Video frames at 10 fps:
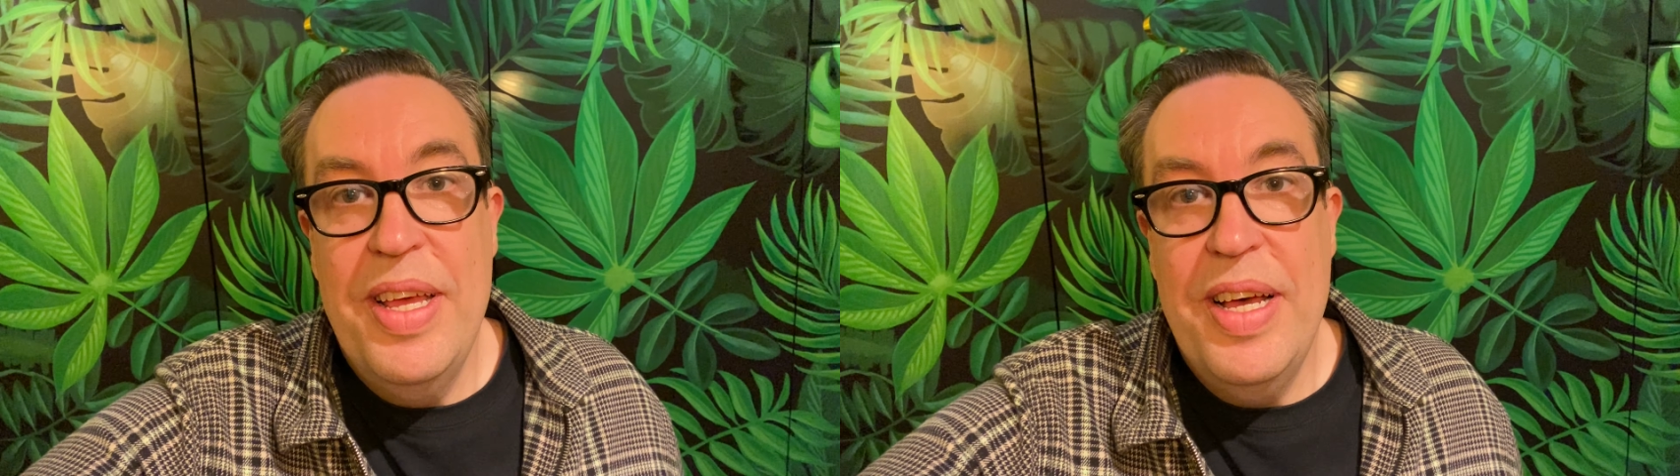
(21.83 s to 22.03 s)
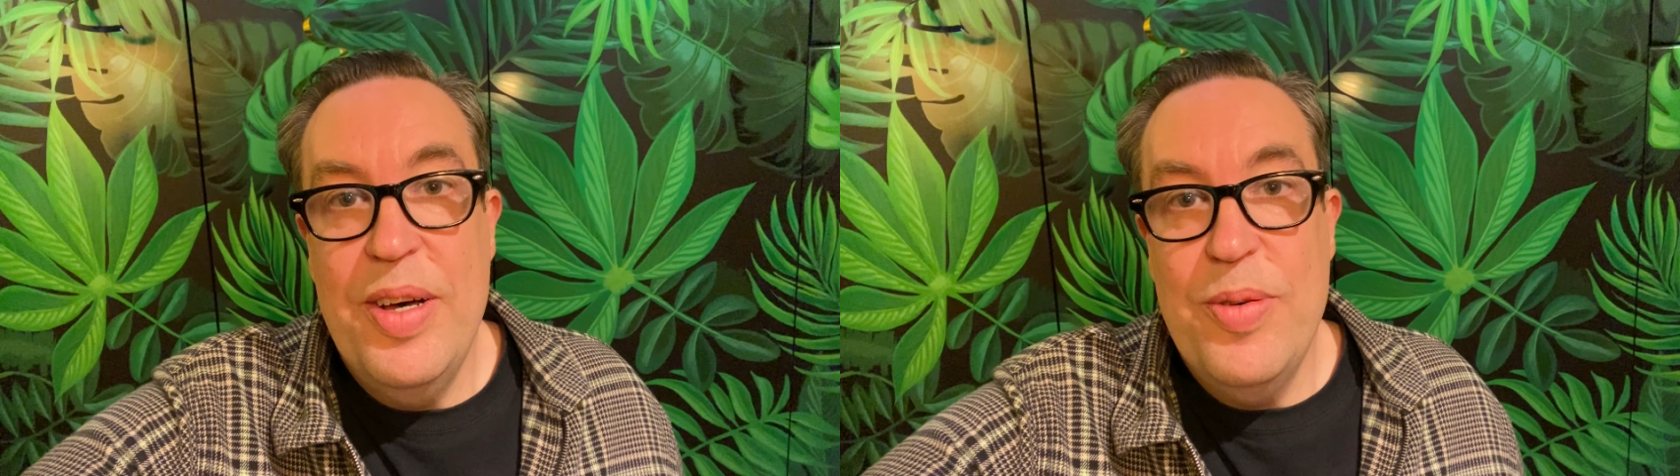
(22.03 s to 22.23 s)

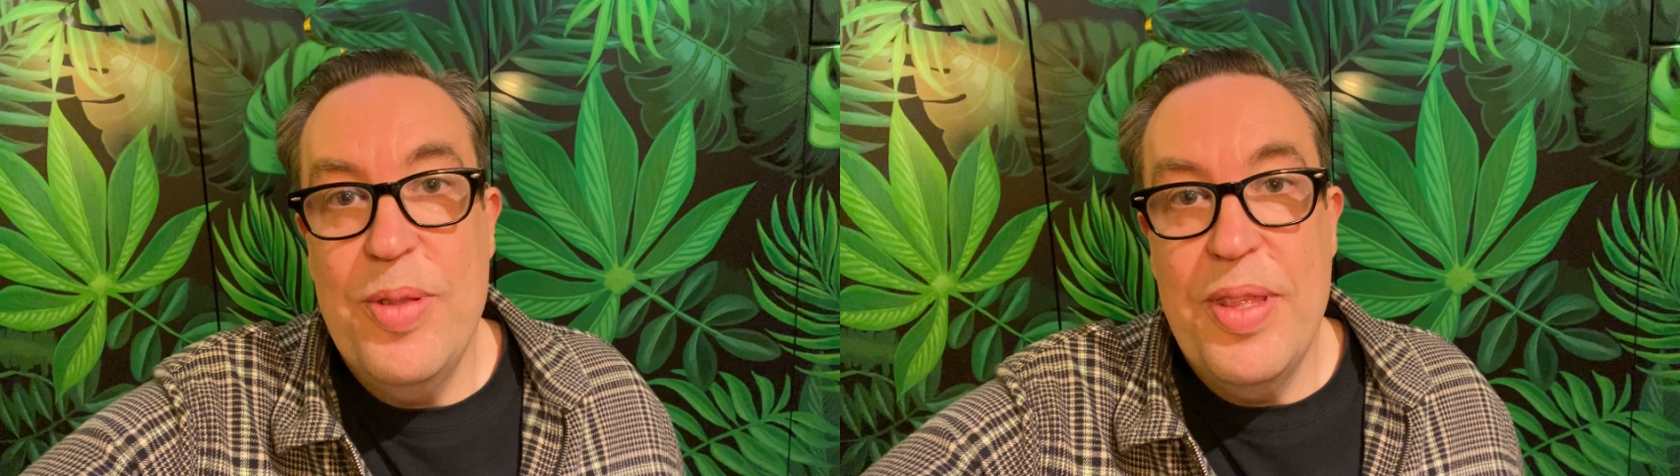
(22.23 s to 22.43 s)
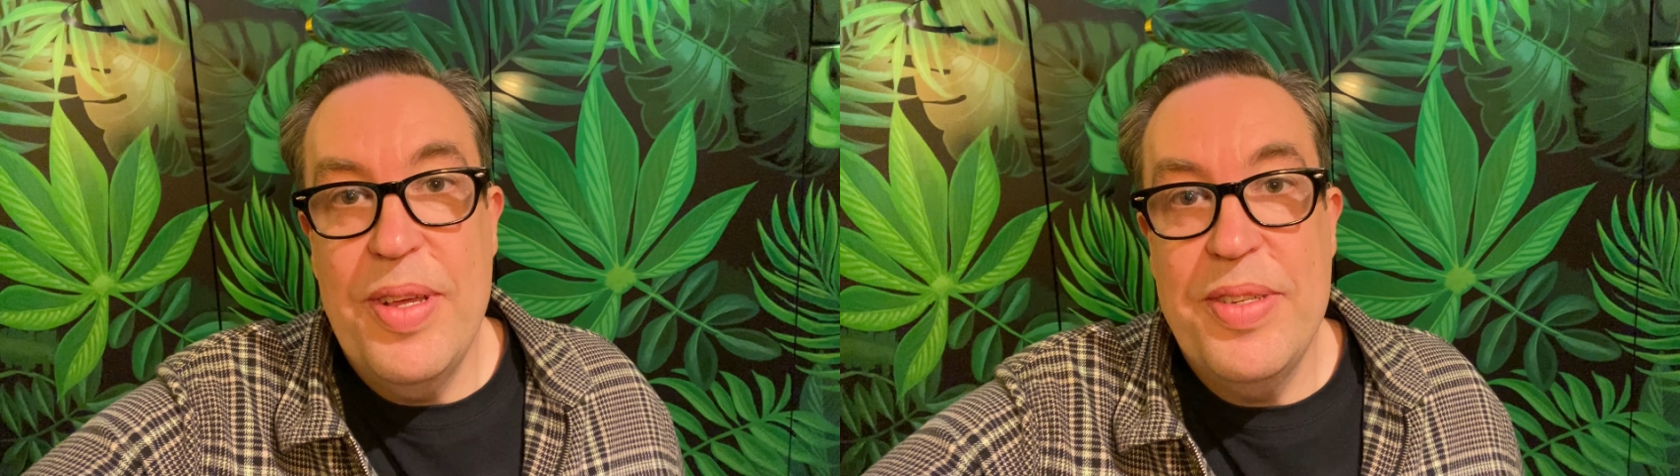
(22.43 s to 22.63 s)
uh,
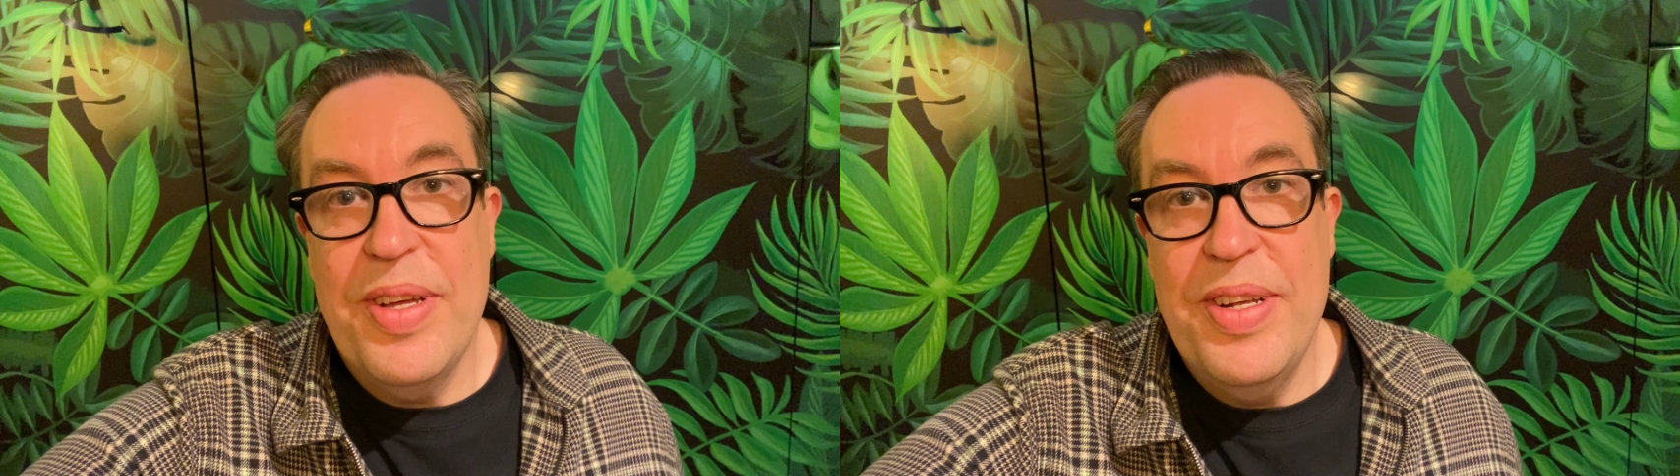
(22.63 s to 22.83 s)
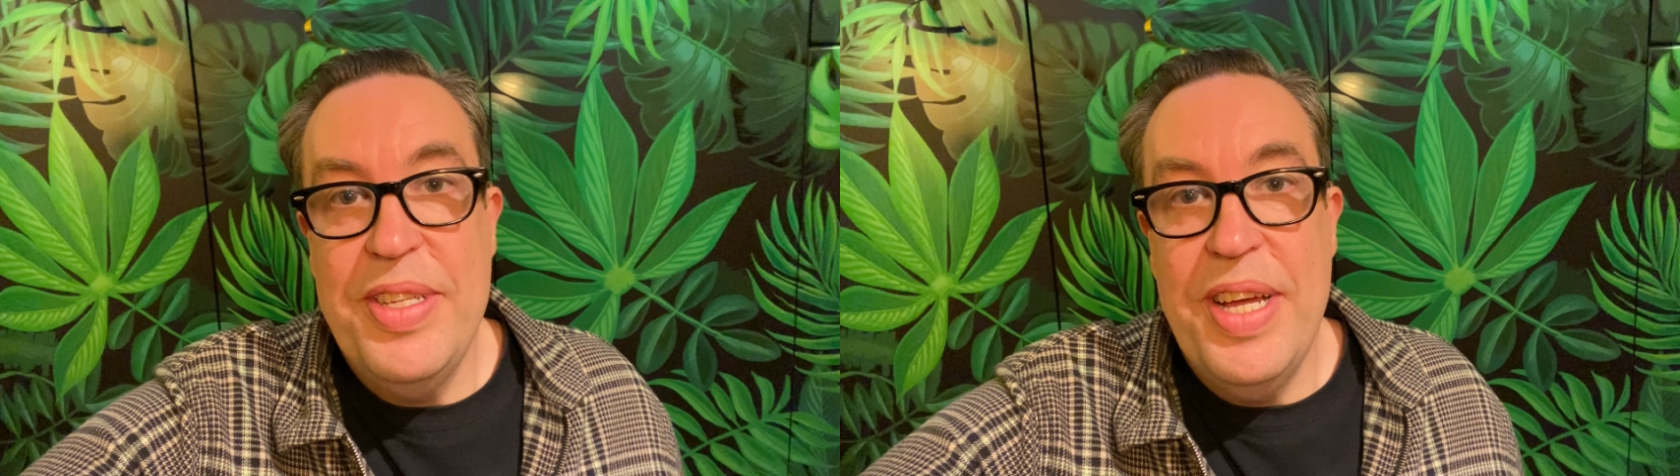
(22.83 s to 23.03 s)
all of those
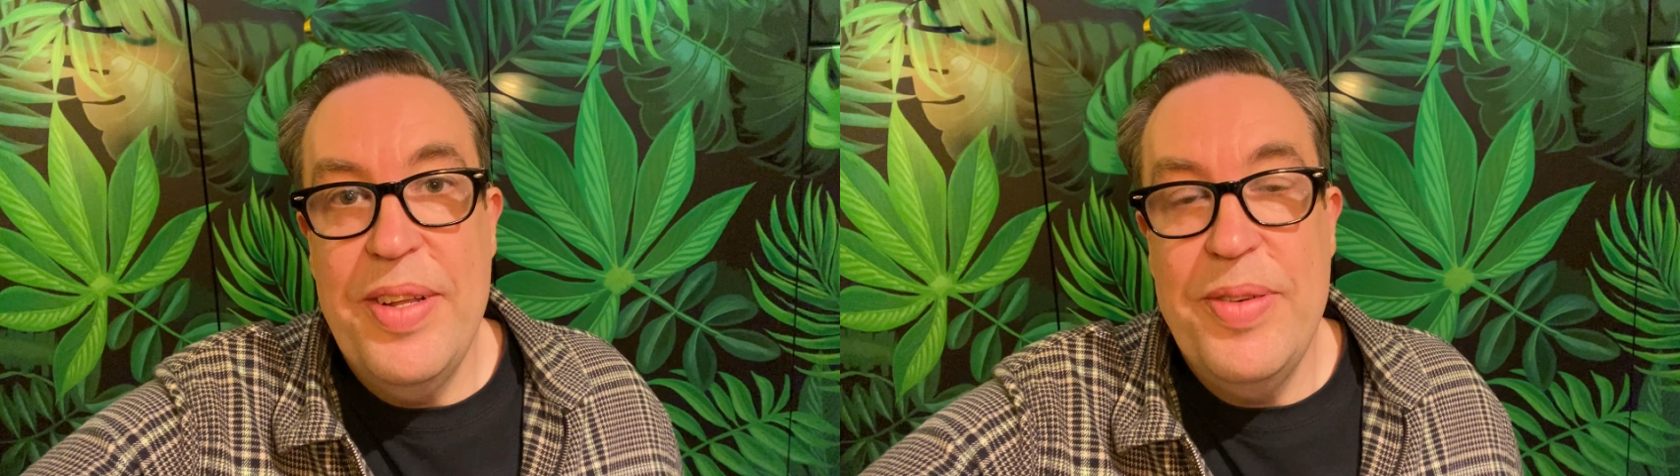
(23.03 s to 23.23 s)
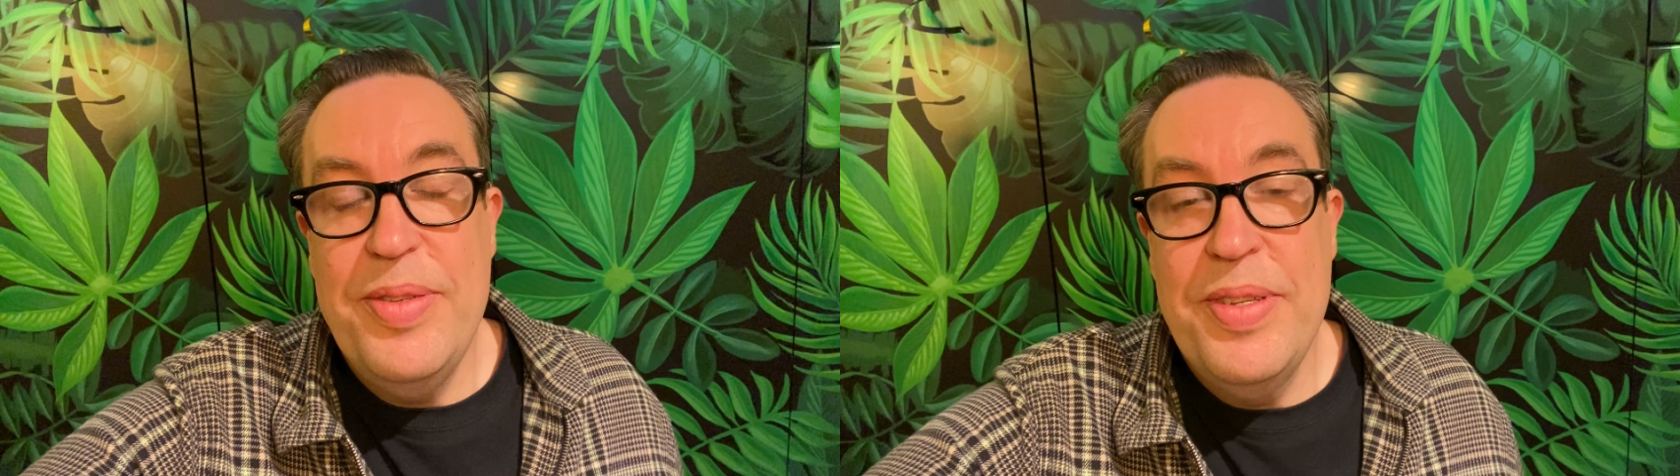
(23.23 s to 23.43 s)
kind of
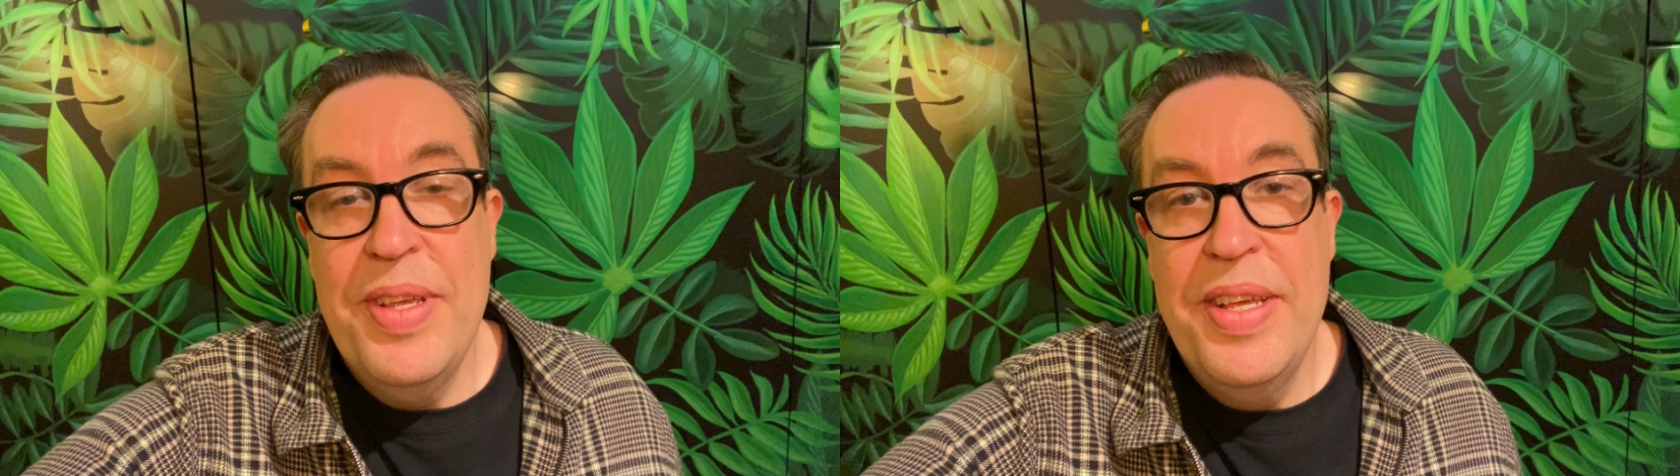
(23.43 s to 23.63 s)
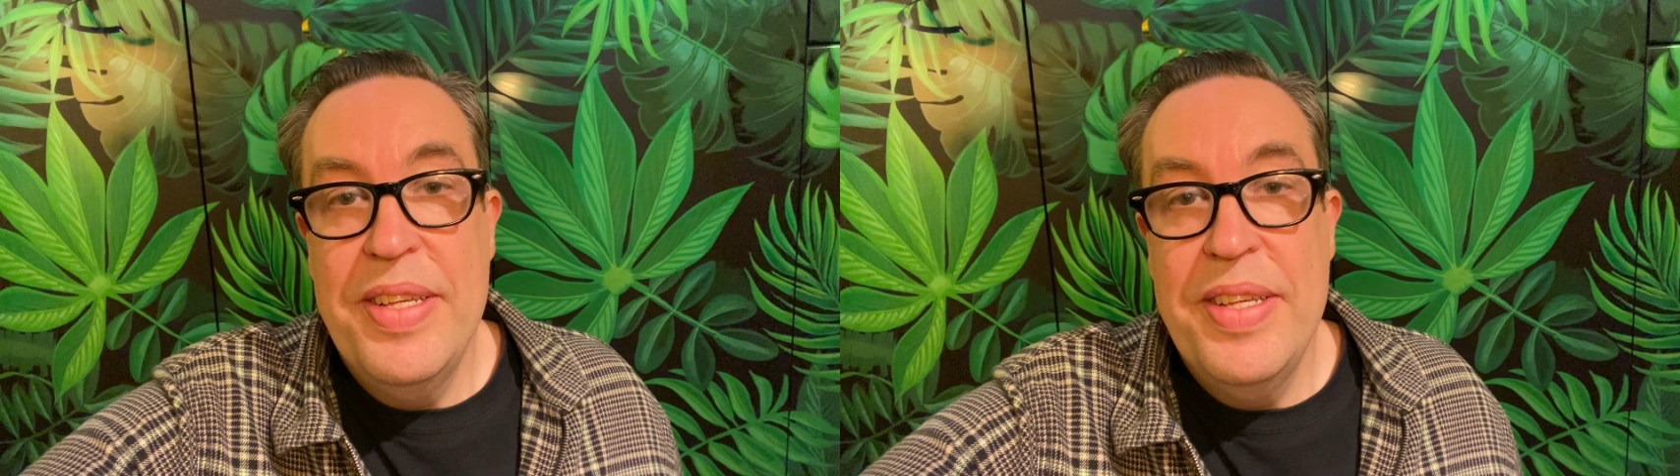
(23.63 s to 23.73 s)
channels.